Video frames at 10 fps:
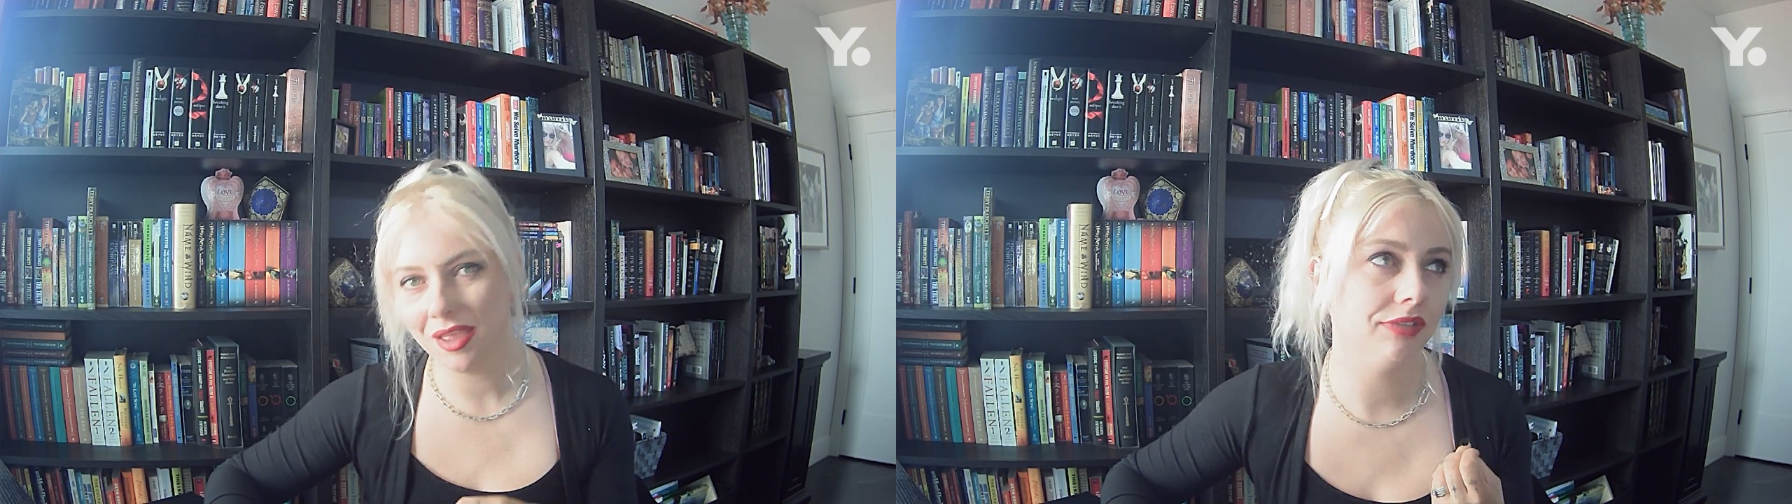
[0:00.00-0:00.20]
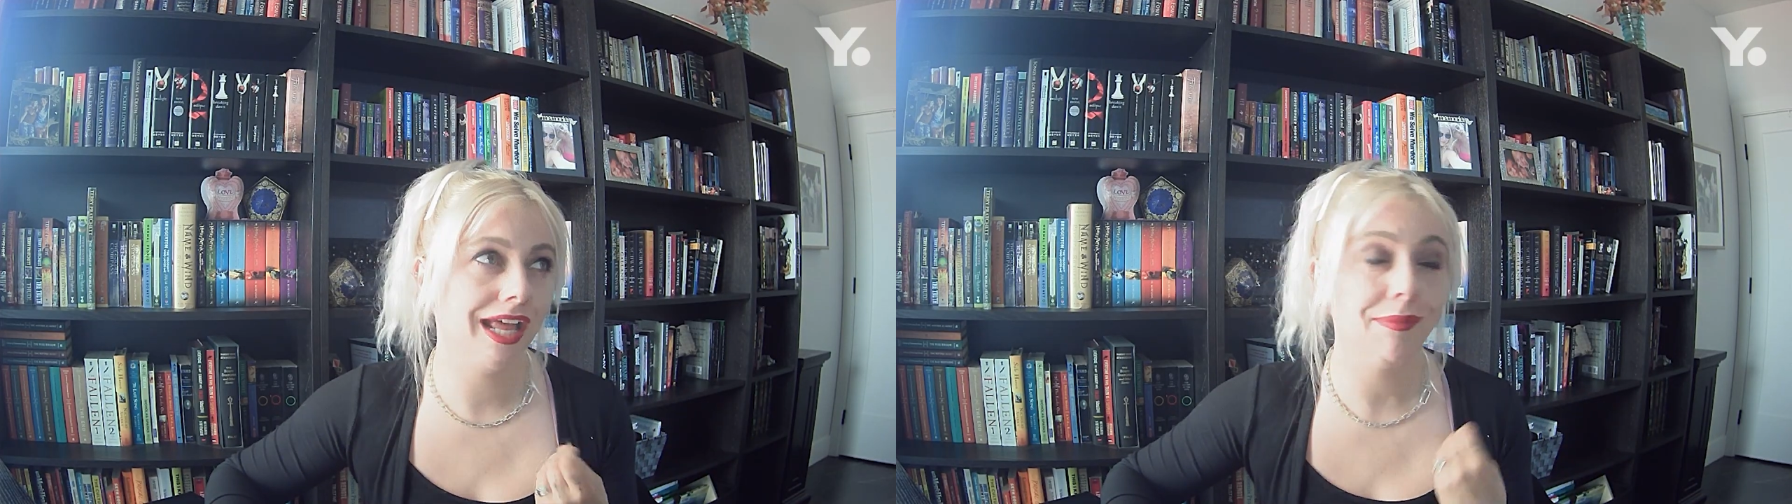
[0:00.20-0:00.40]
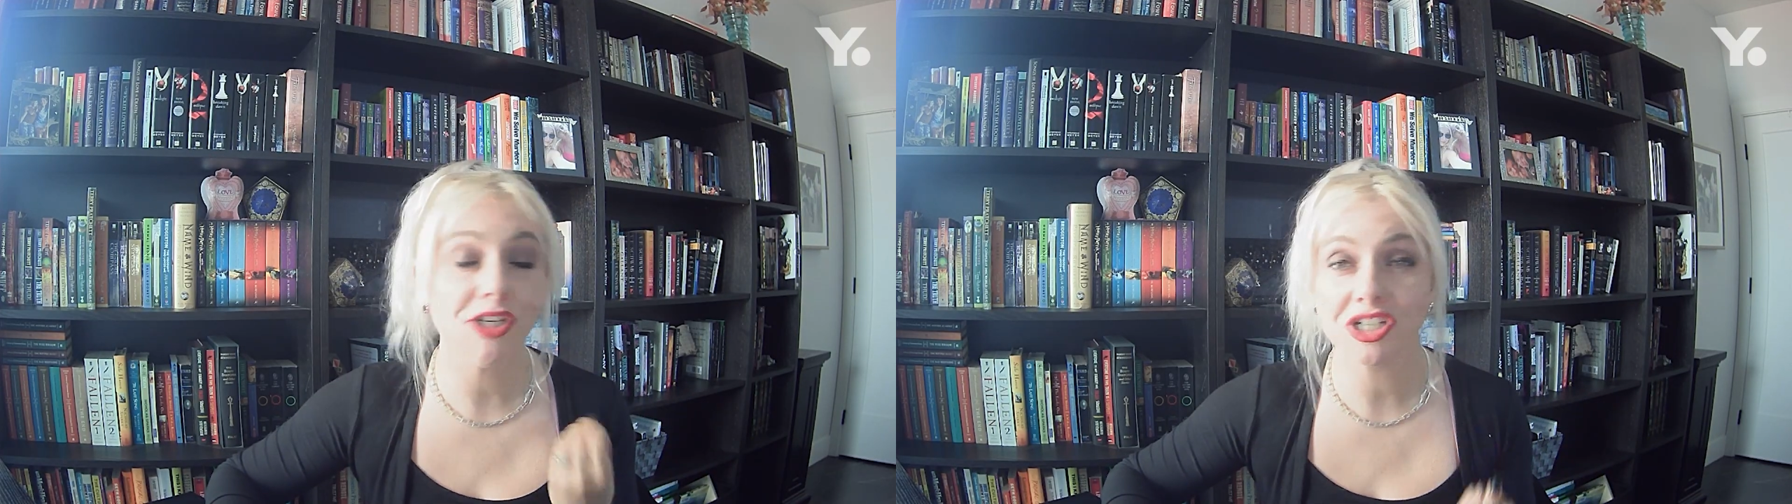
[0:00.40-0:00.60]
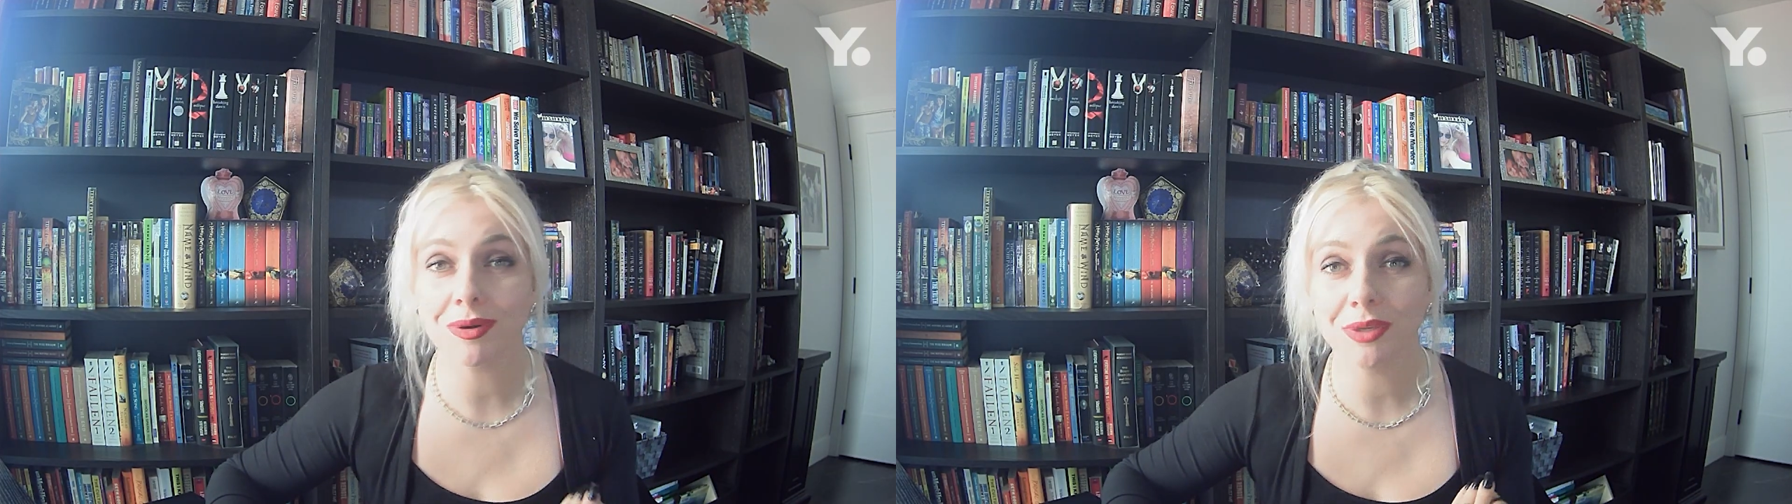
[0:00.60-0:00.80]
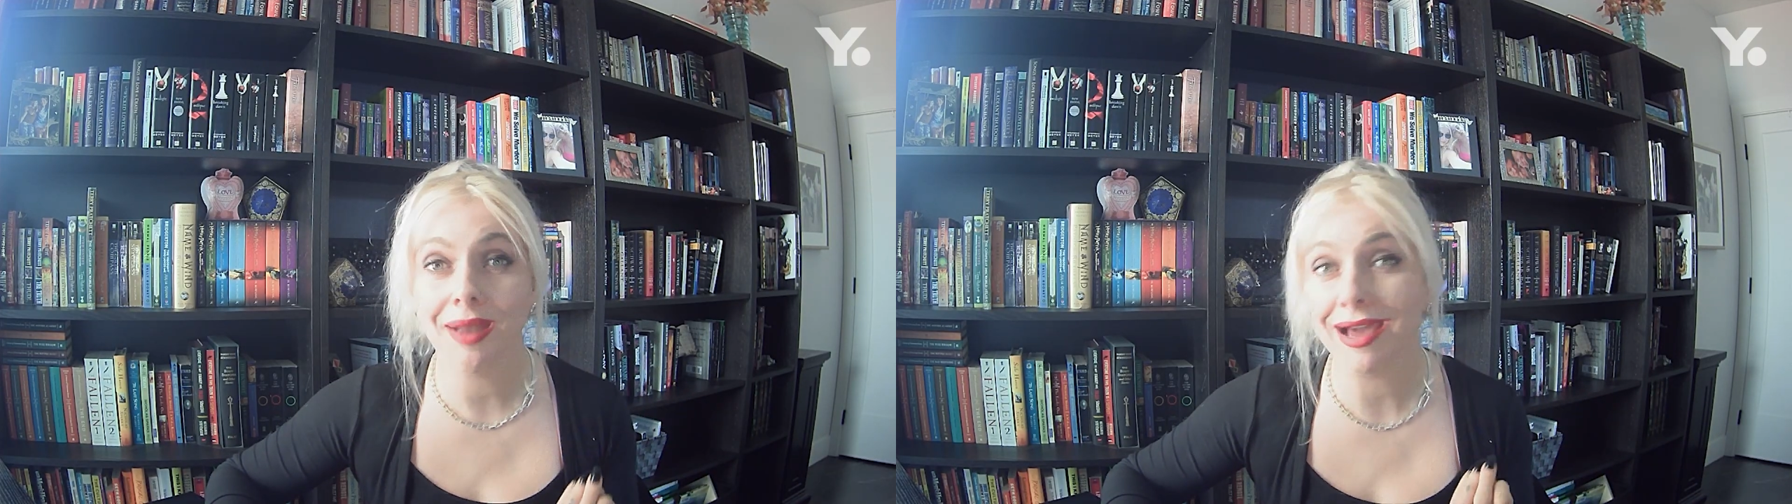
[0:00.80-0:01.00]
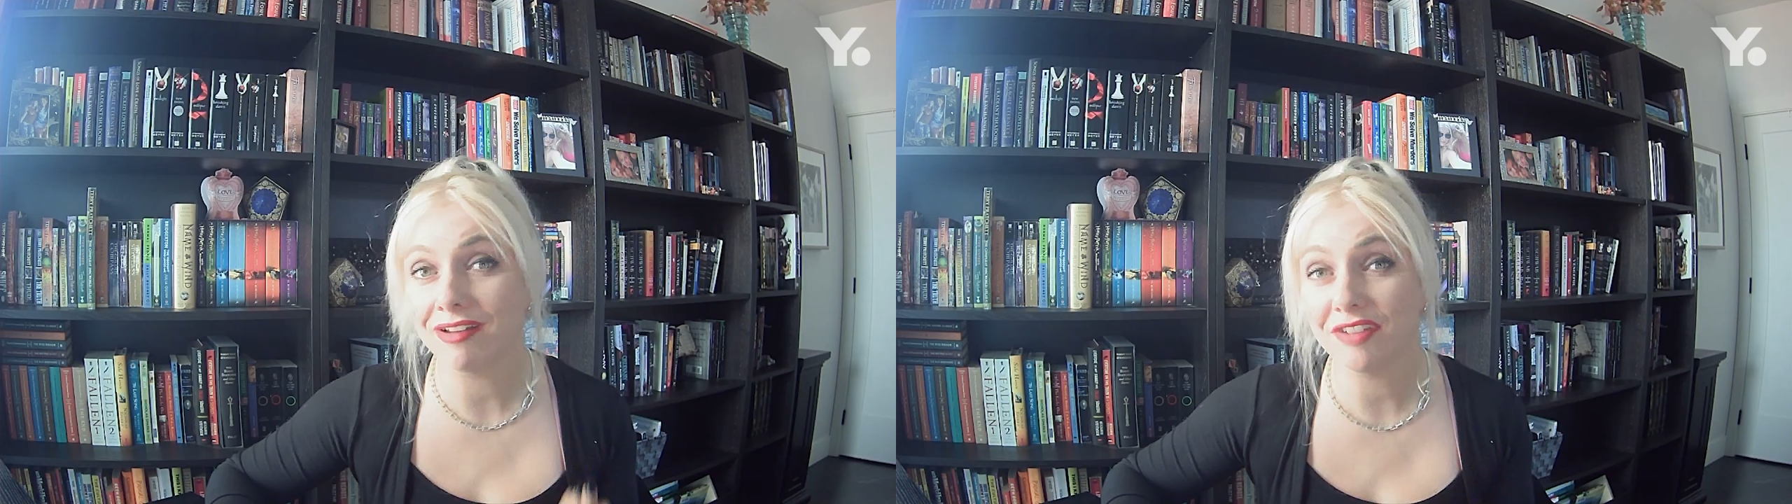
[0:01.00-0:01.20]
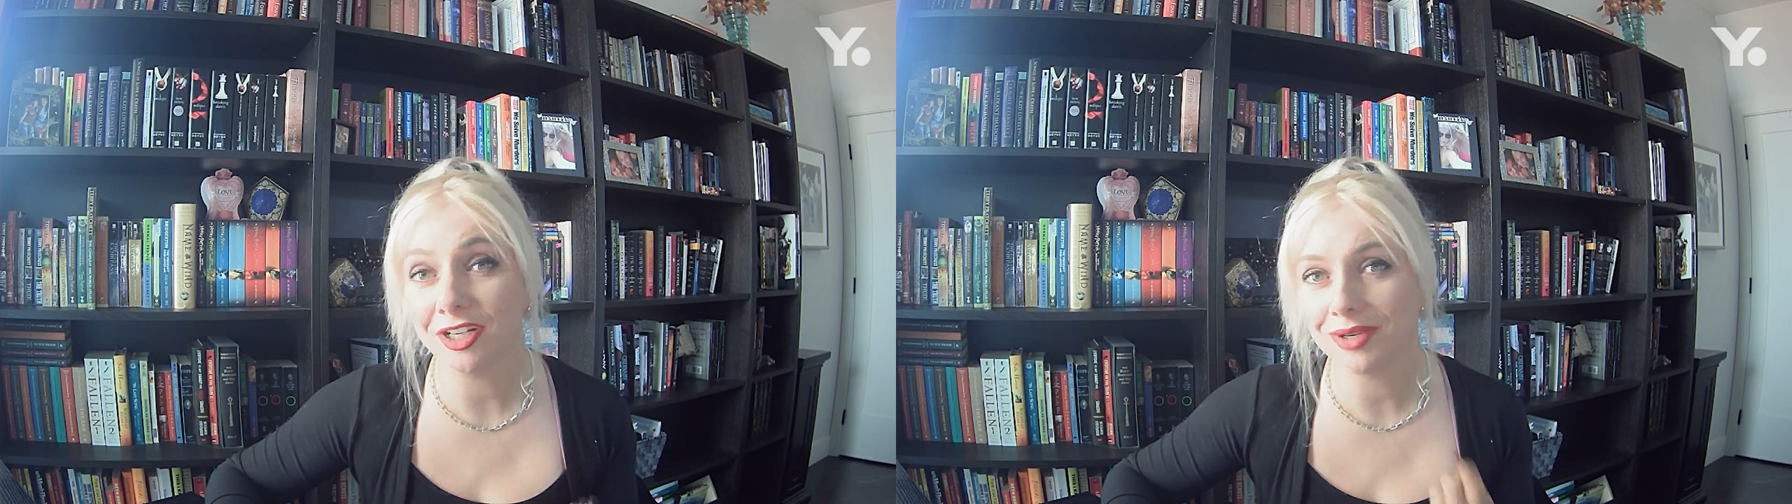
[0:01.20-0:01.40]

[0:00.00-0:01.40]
And I'm going to share with you how to figure